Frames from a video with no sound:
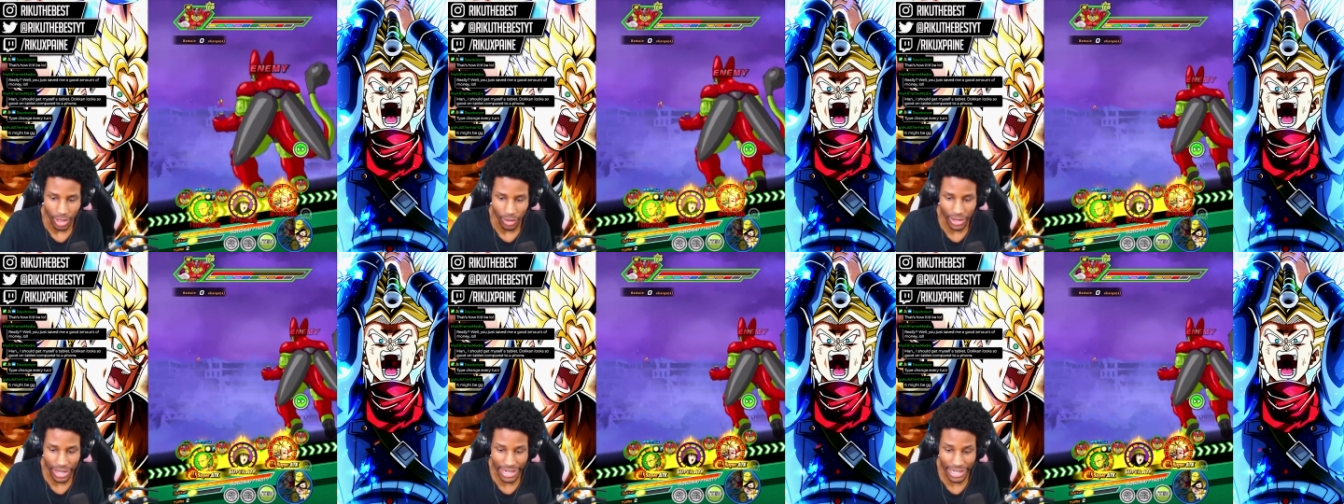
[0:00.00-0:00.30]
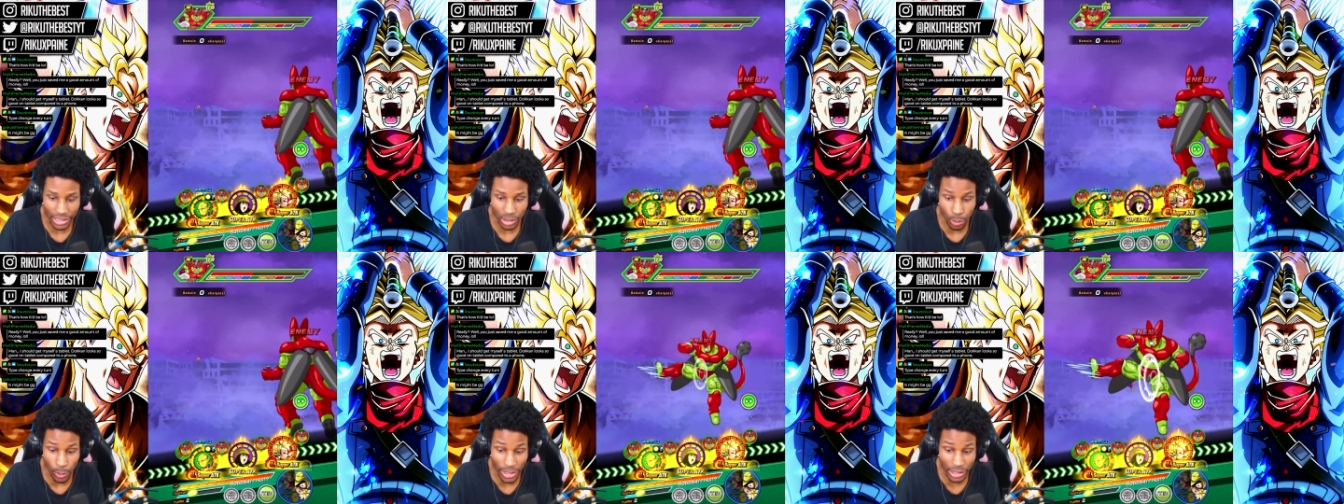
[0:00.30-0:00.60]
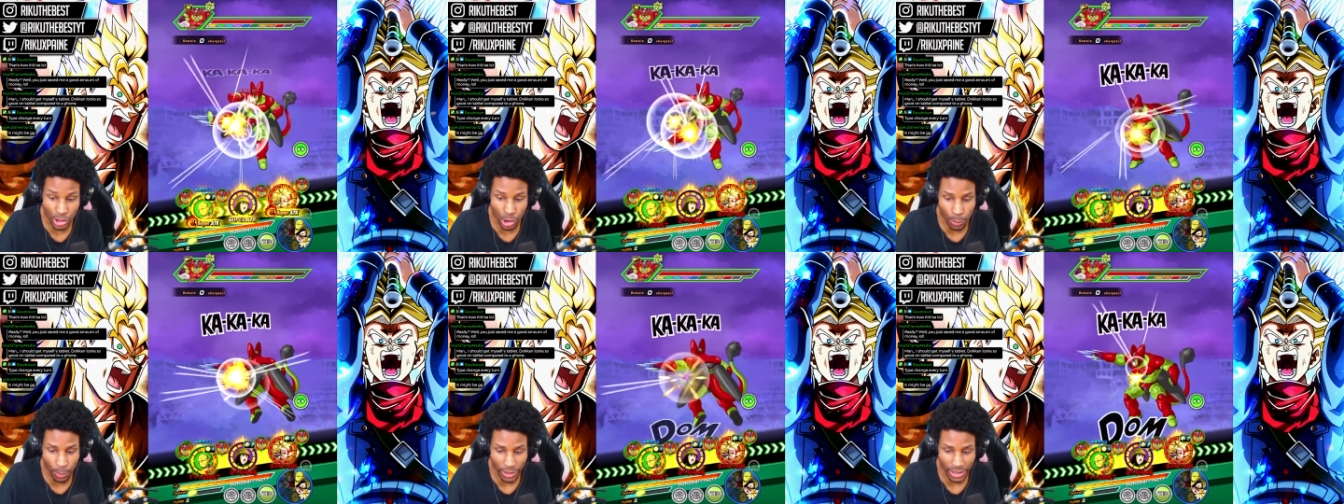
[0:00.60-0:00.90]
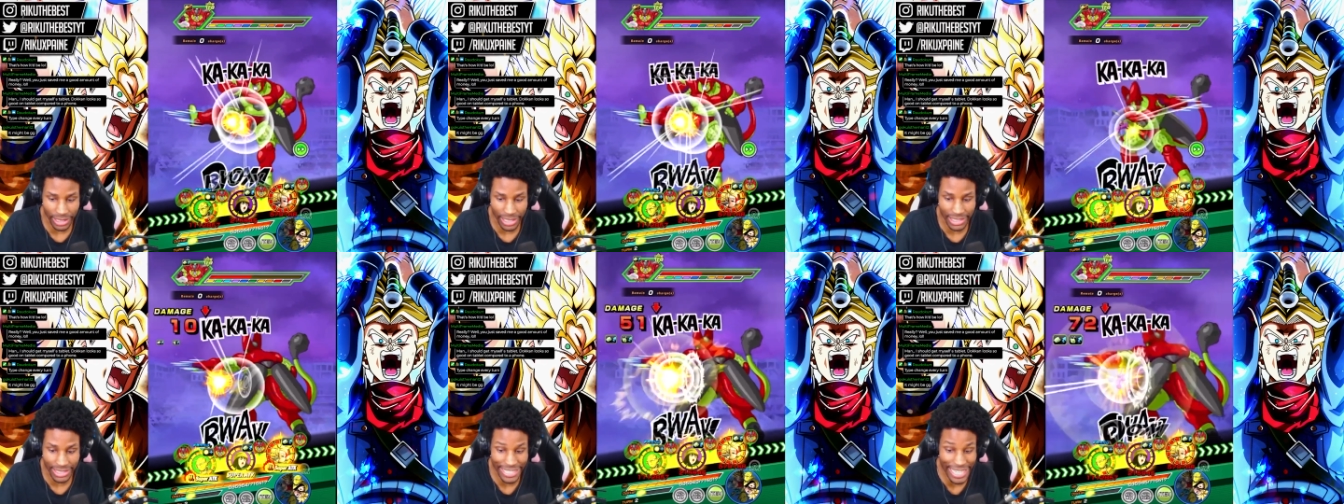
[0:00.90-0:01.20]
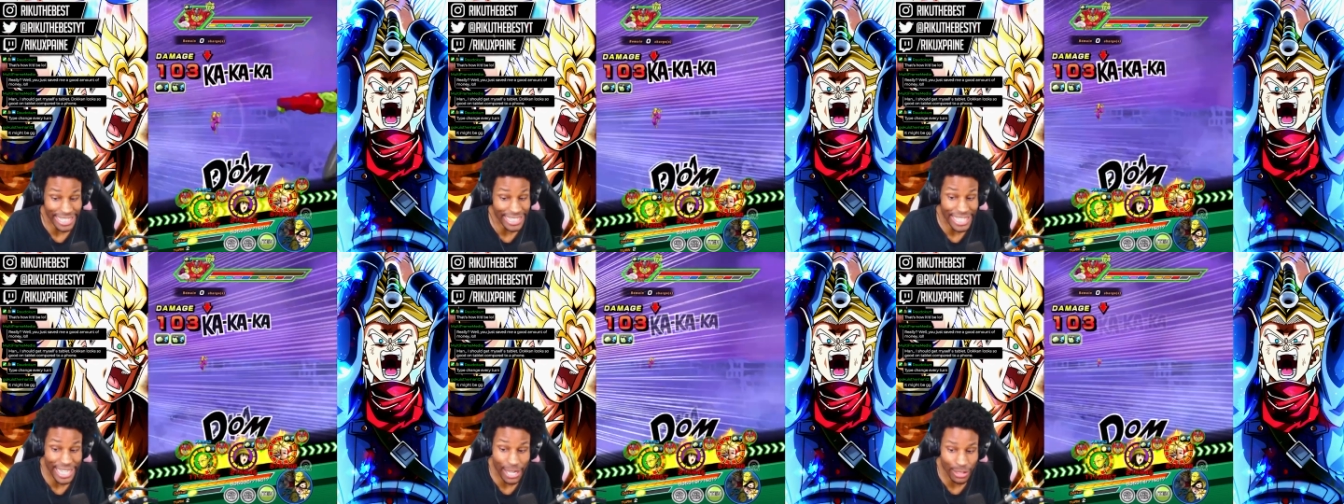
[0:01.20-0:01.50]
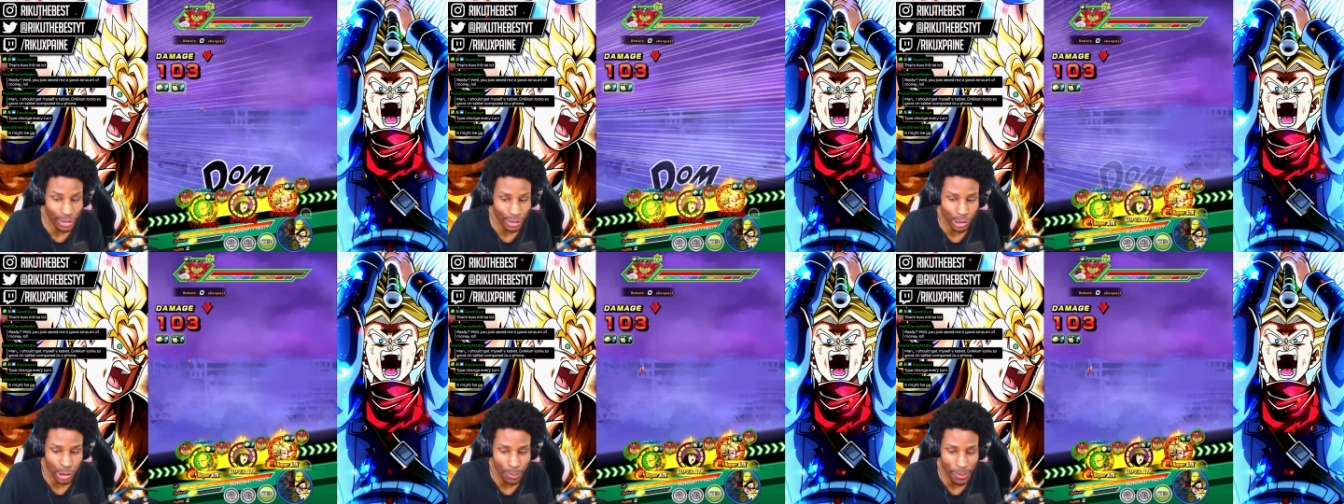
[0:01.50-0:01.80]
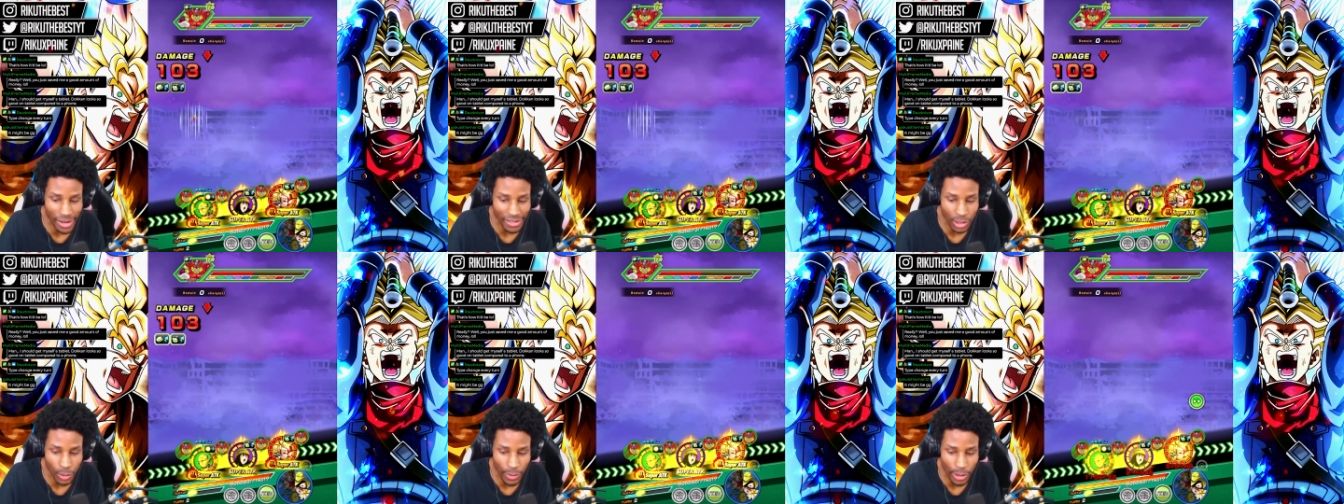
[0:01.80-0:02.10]
Okay, that's one super at least. Get the other super
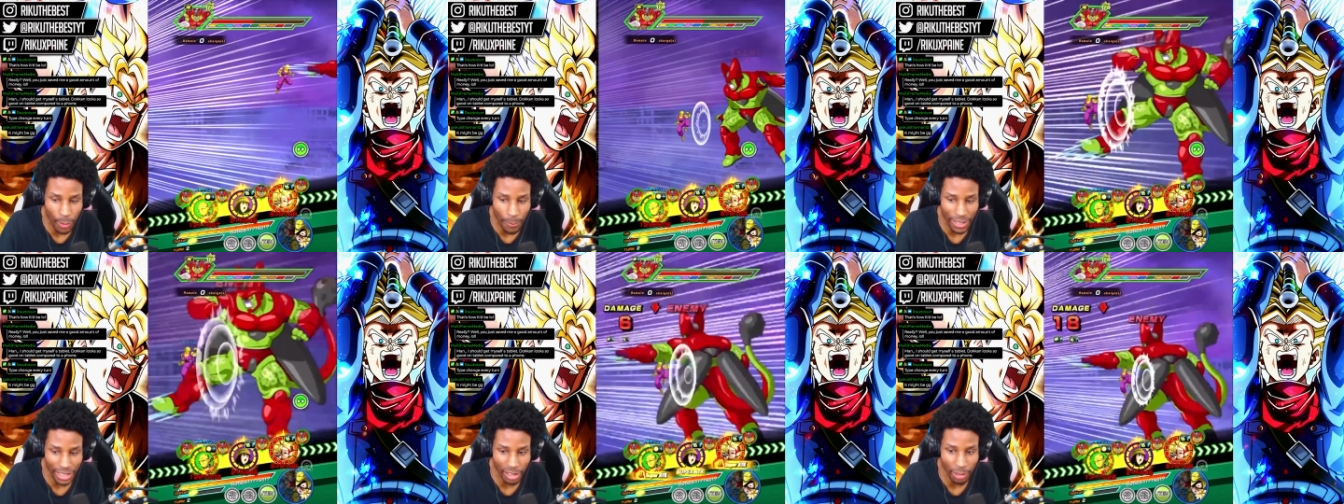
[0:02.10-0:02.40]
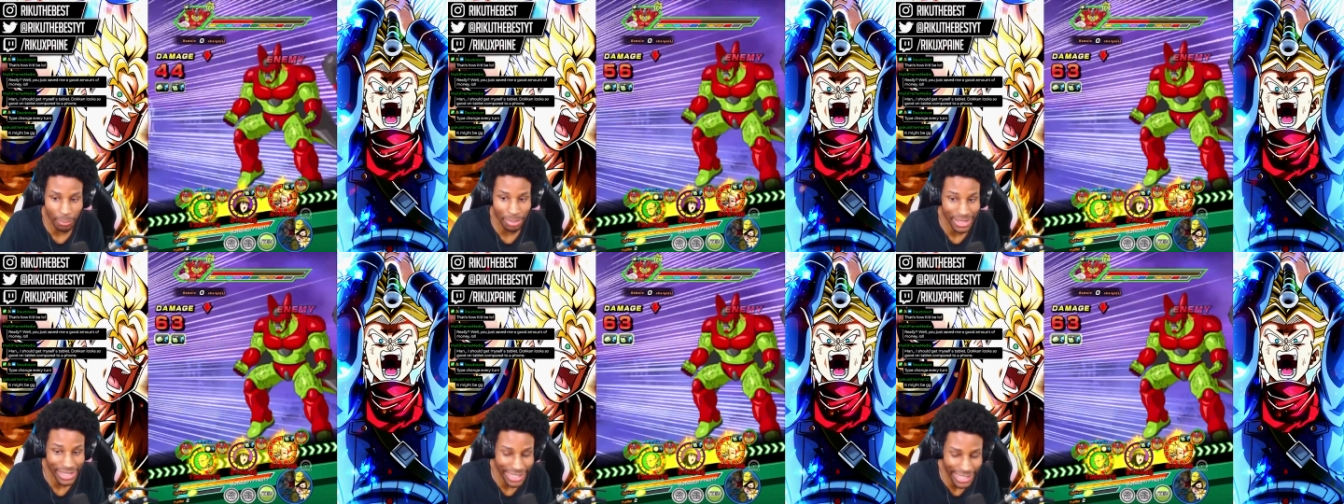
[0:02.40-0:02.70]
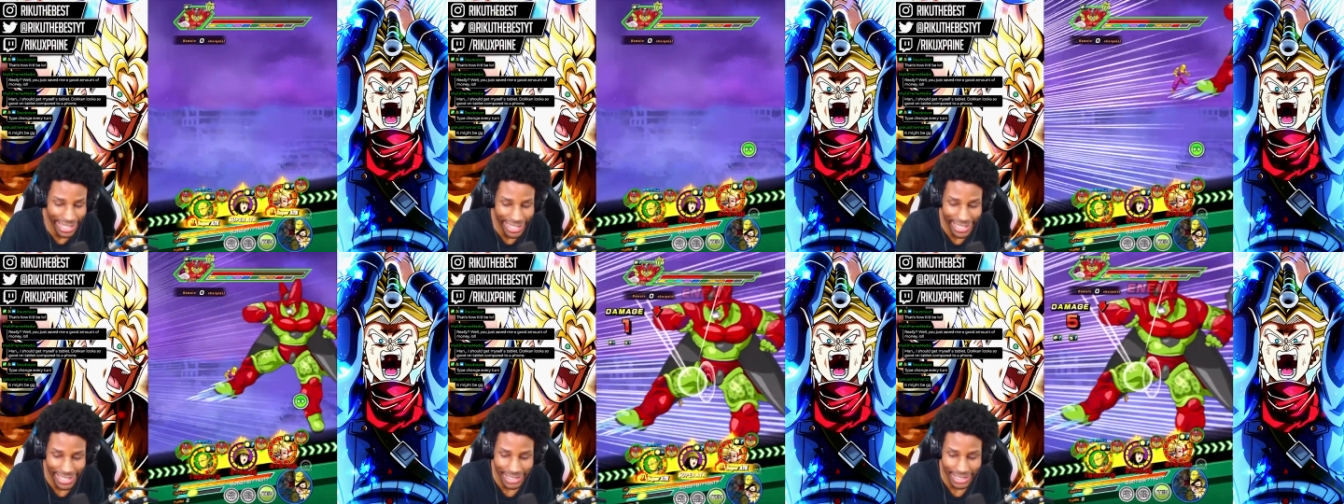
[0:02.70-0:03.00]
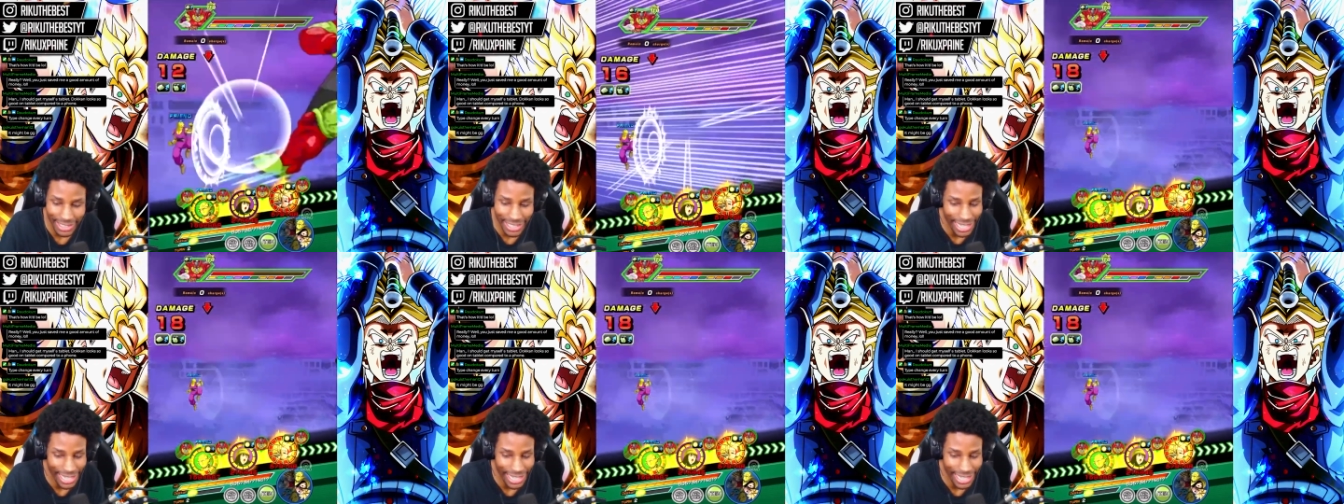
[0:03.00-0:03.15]
out the way on Piccolo, please.